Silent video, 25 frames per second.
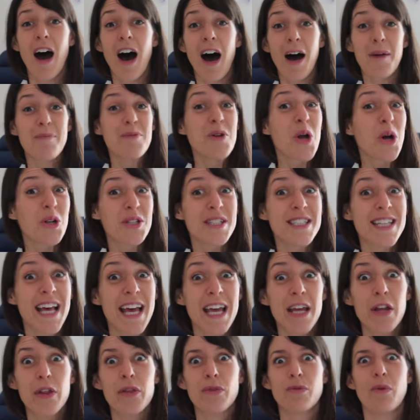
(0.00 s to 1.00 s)
I'm not
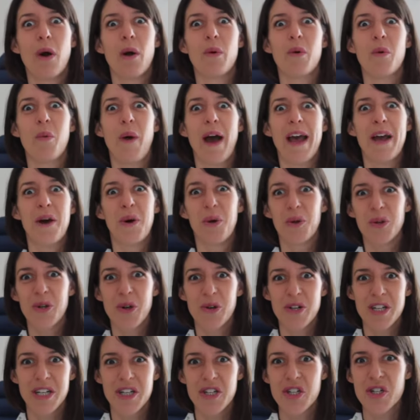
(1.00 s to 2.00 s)
saying throw away all
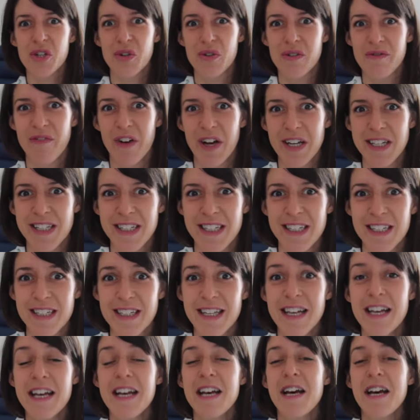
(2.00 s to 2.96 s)
your digital devices,